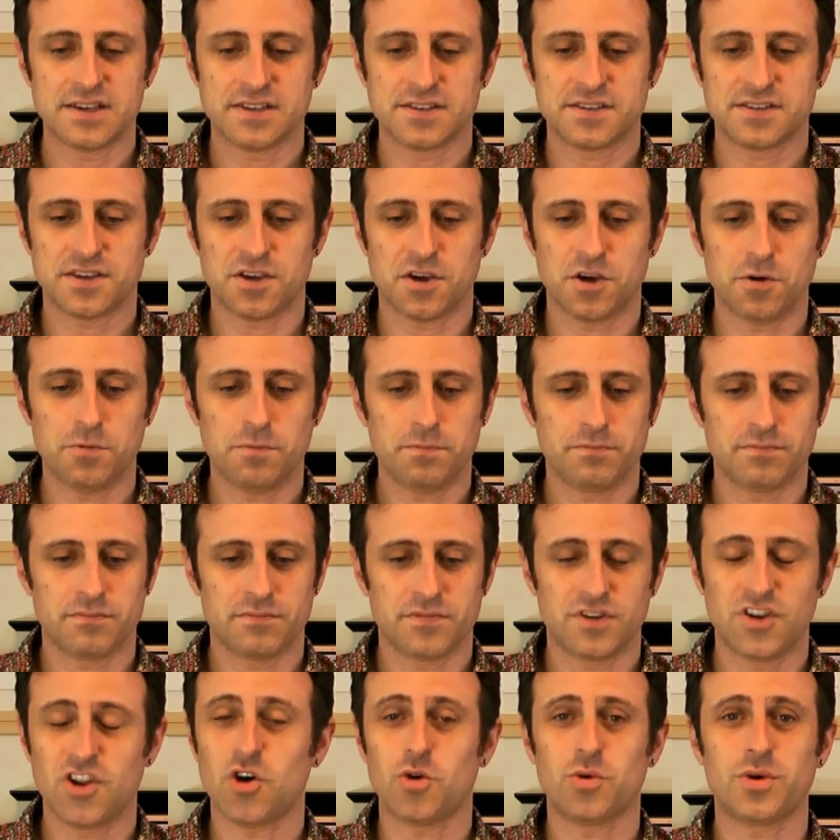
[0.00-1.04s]
So
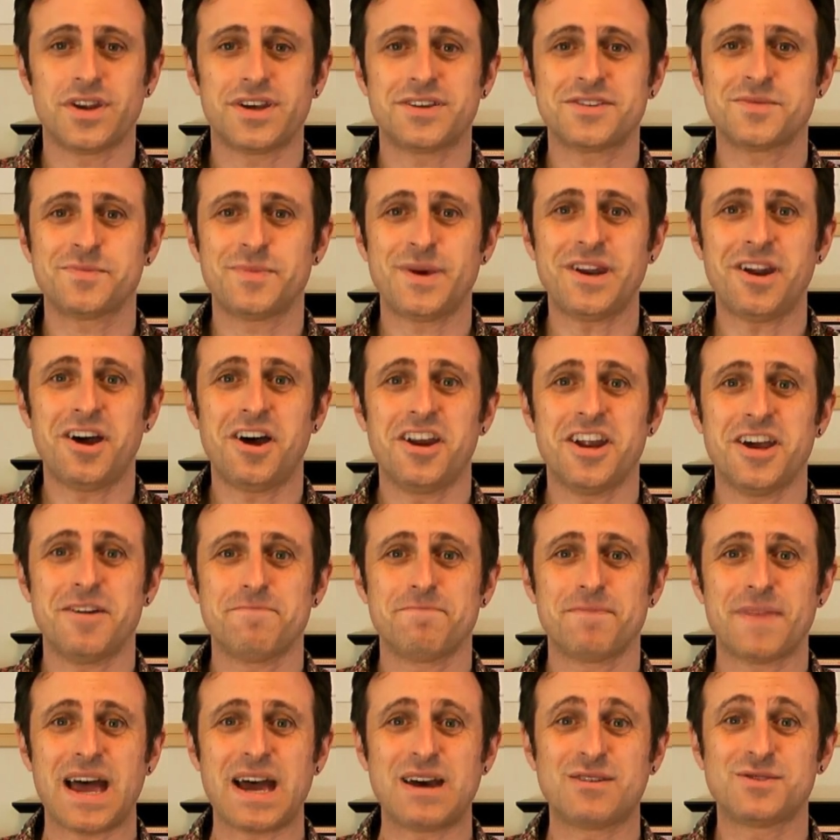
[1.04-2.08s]
no one else bid on it.
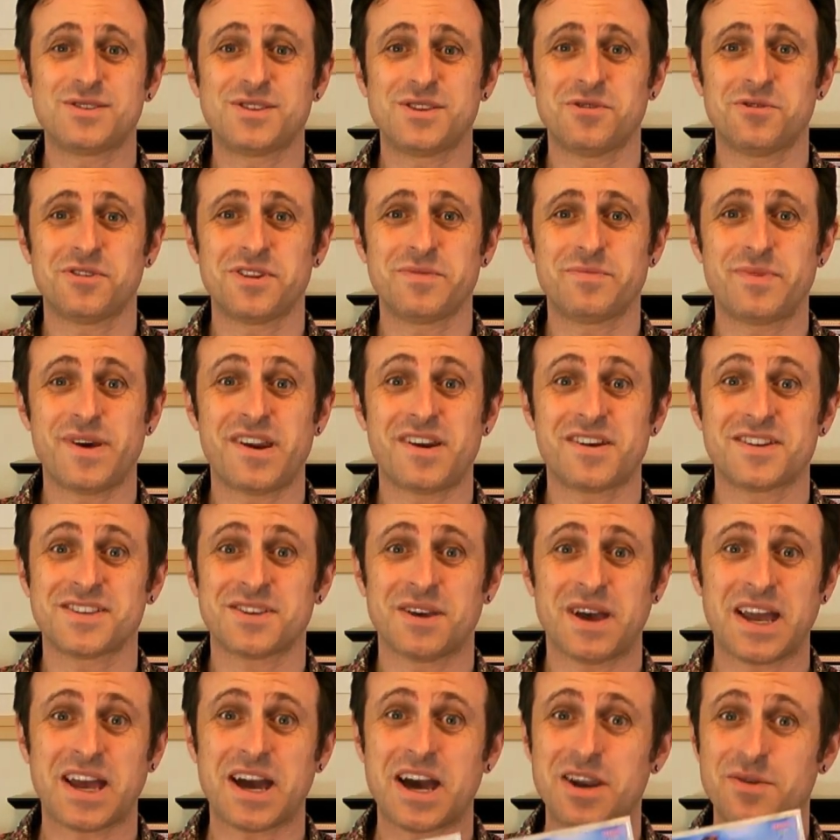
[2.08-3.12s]
I was the only bidder.
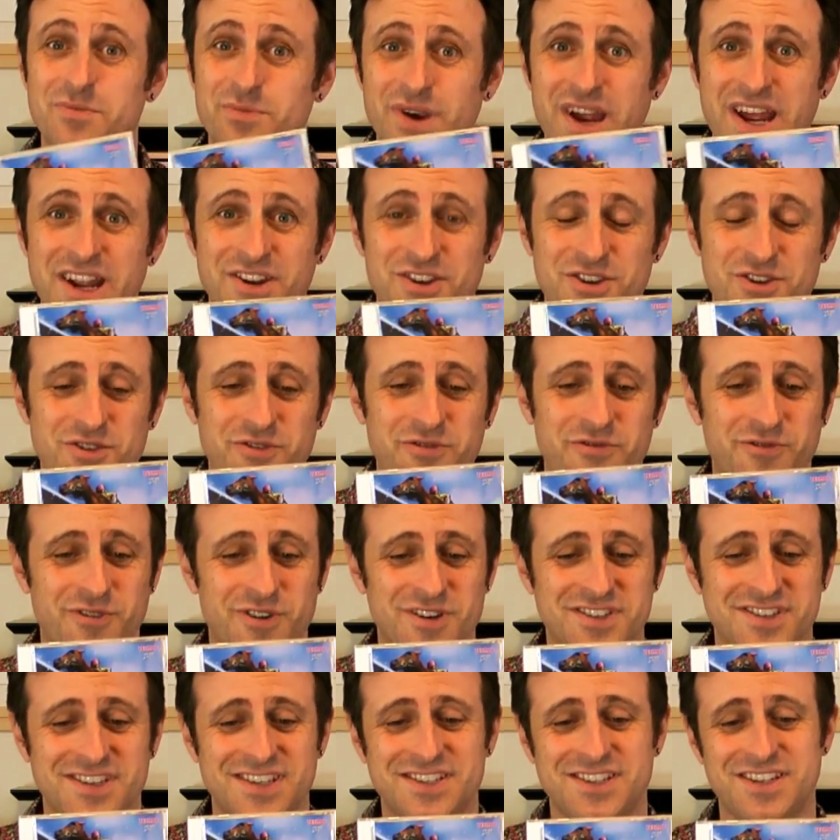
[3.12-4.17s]
So I got it brand new
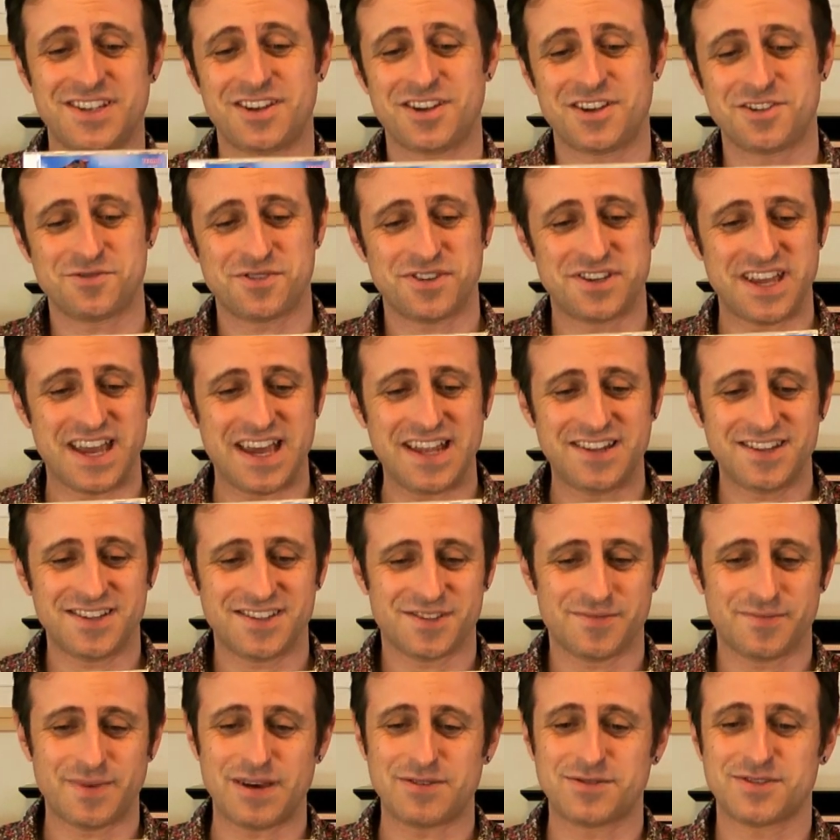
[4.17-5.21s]
for 1,600 yen.
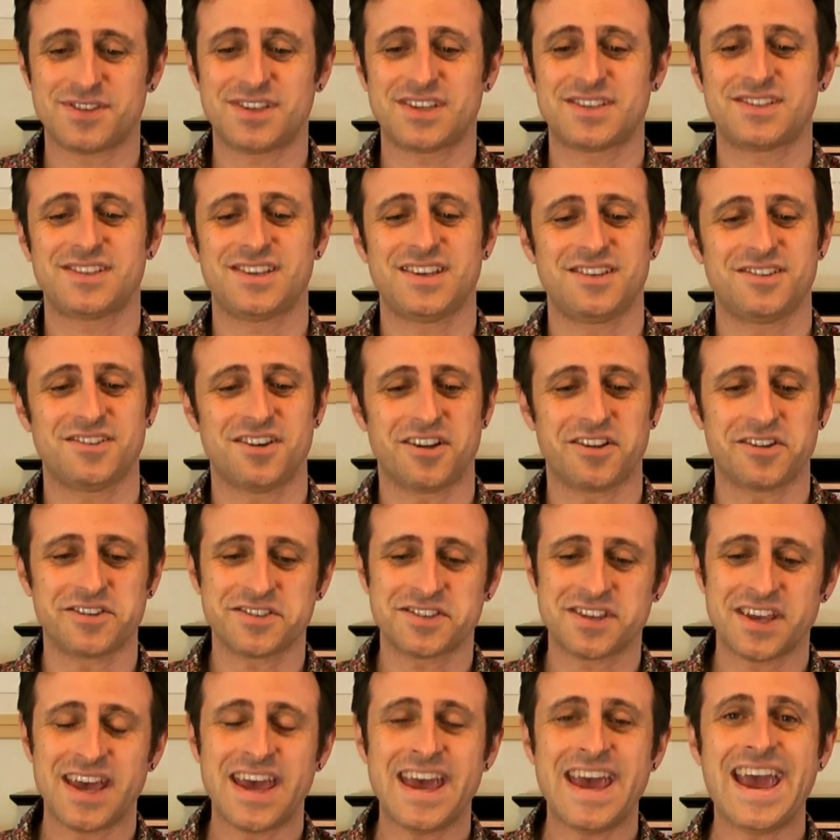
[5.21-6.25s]
It's about
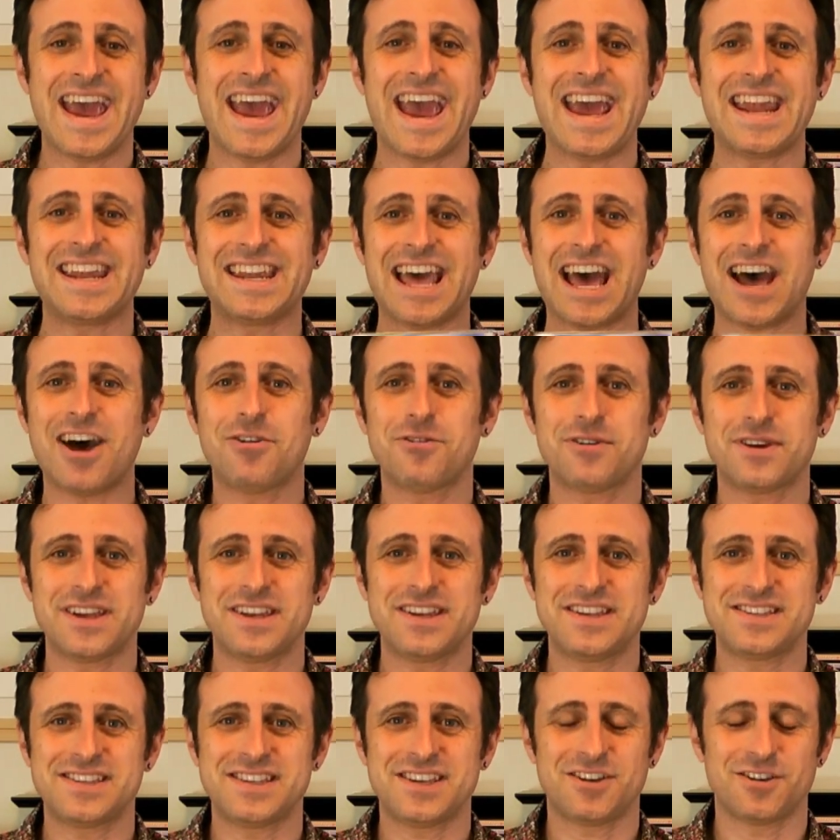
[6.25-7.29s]
$16. And now
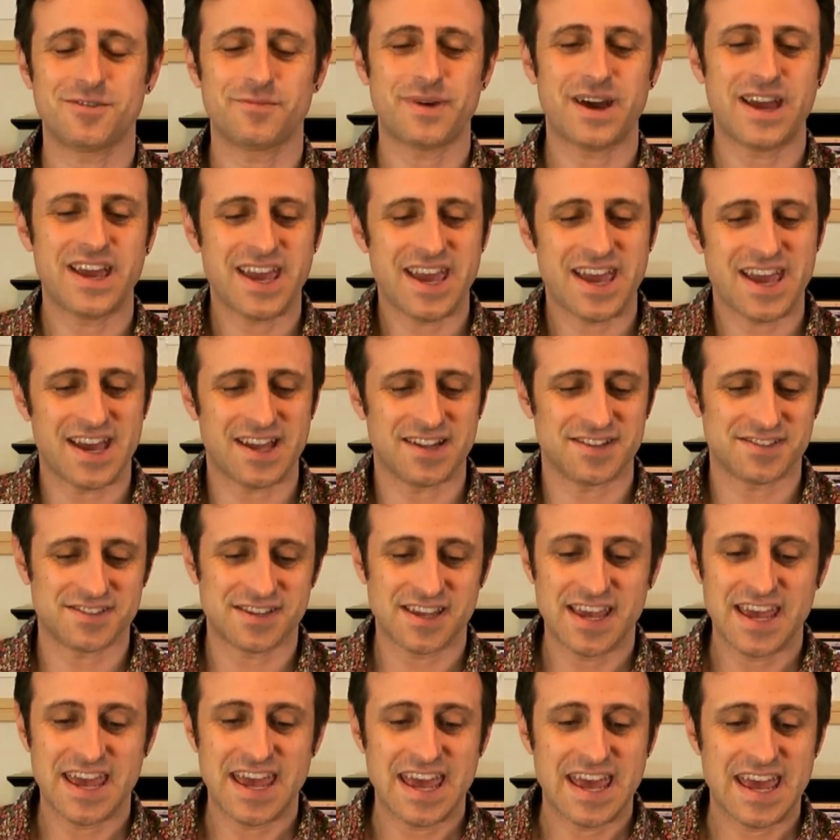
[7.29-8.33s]
it is here in my
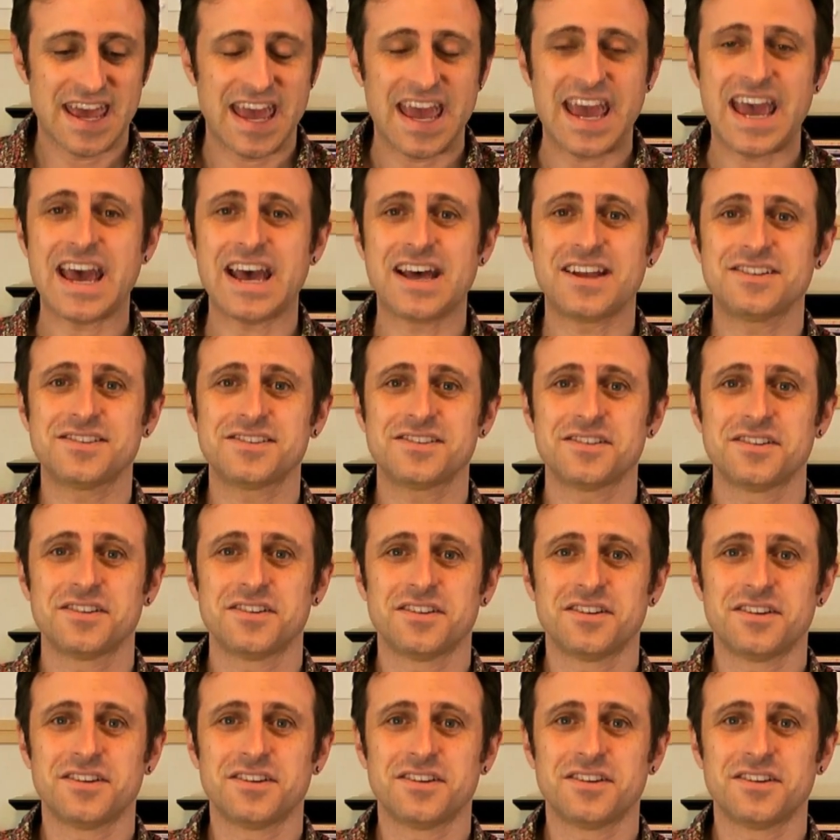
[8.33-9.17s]
hands. And